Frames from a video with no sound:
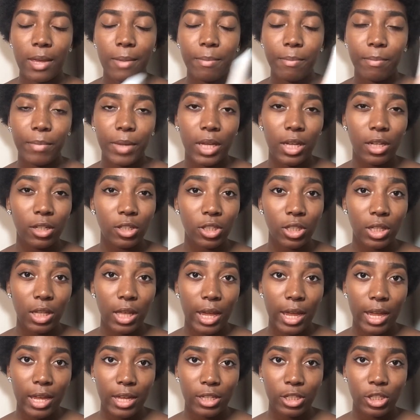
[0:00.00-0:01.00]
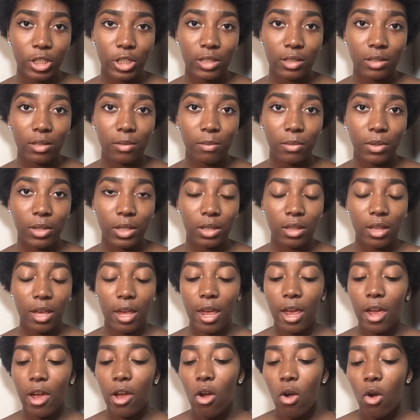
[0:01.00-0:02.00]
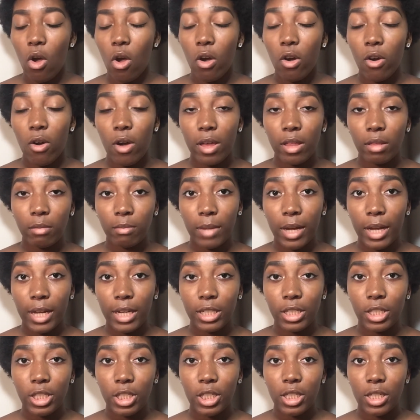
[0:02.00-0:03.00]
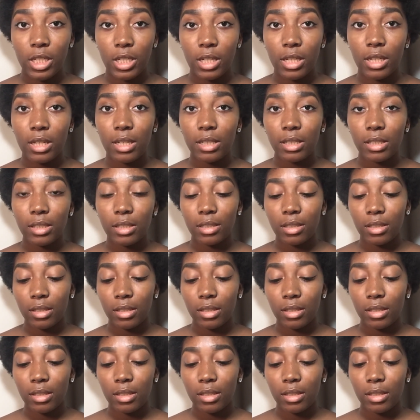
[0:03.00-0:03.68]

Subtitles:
in Peach Light and just put that on my cheeks.